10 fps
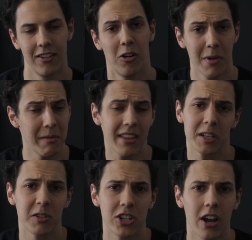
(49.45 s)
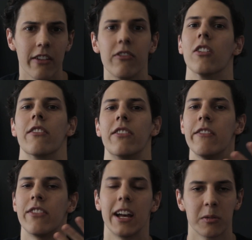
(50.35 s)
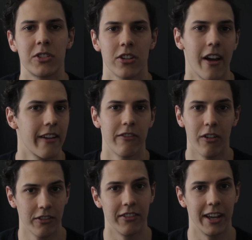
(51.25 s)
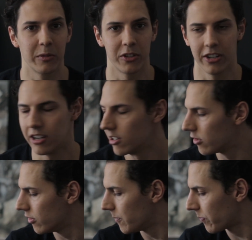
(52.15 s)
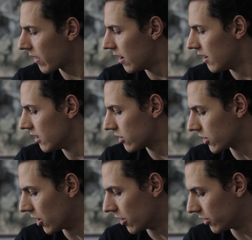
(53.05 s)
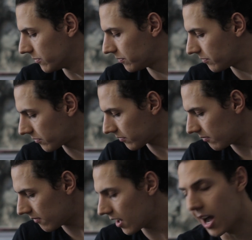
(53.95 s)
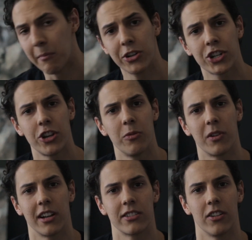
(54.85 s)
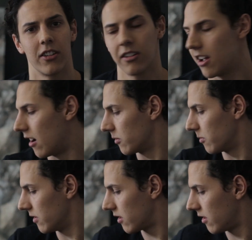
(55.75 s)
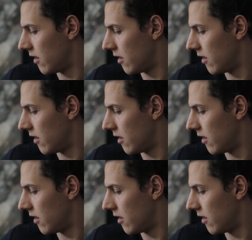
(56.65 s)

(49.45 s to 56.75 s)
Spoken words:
Or maybe that's what you're going for. If that's what you're going for, then that's what you need to do. So I'm going to show you what I started out with.